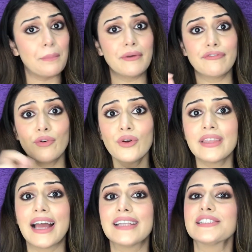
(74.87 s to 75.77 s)
before
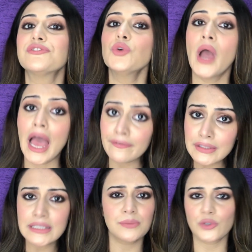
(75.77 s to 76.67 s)
that, if you
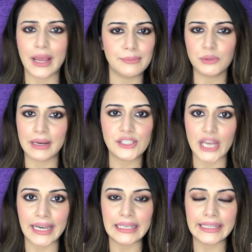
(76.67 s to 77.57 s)
haven't subscribed to my
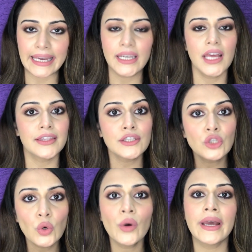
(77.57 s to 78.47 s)
channel yet, then
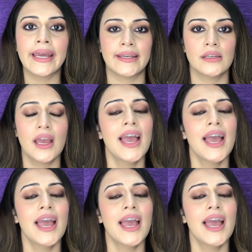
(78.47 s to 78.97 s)
go ahead,